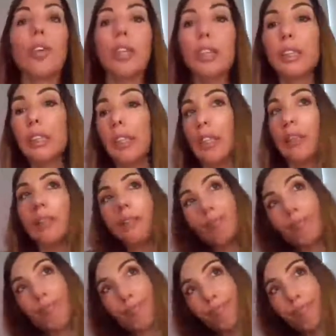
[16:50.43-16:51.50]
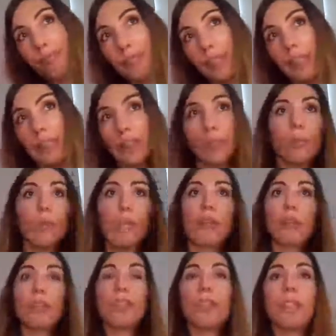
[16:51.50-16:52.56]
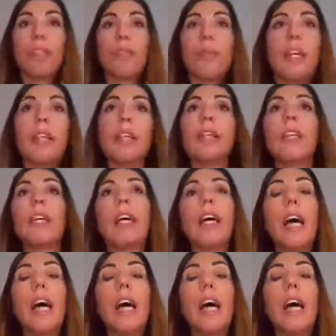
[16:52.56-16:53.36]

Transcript: oily skin, this is what I would recommend.